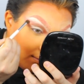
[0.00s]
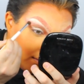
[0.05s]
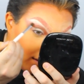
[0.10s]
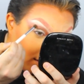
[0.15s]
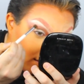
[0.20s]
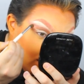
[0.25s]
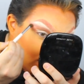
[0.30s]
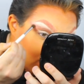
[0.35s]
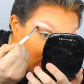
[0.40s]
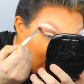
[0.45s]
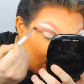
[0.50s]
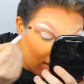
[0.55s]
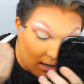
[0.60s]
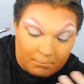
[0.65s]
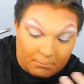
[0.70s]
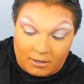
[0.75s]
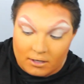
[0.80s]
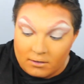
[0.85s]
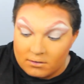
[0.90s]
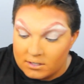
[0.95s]
I mean,
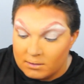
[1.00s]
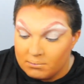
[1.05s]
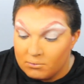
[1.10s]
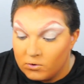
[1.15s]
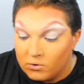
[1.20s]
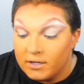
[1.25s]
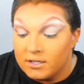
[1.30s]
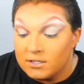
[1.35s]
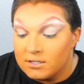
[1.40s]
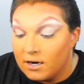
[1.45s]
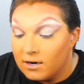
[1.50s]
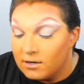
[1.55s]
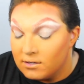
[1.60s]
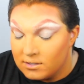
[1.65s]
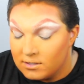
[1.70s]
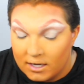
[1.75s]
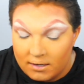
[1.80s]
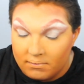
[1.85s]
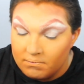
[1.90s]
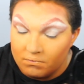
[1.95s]
some queens are.
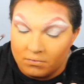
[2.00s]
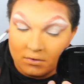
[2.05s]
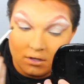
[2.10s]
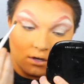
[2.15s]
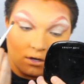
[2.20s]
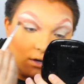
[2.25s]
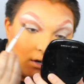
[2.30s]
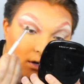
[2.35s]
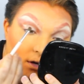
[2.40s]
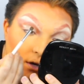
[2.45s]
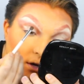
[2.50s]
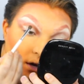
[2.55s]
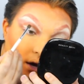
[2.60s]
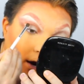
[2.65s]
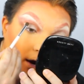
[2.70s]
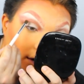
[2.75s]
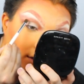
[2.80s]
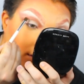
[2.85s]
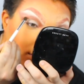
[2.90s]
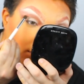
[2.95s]
Some
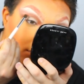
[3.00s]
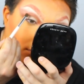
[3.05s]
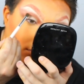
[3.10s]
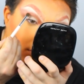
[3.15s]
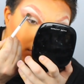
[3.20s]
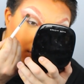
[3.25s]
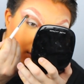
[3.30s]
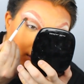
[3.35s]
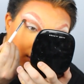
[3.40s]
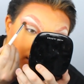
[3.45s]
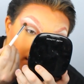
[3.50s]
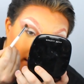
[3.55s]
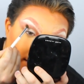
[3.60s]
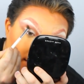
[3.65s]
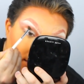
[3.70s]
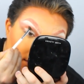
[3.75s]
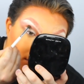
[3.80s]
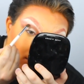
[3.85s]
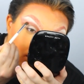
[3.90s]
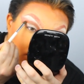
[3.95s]
are
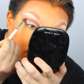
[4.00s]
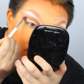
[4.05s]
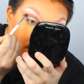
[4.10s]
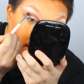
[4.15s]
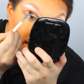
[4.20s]
detailed to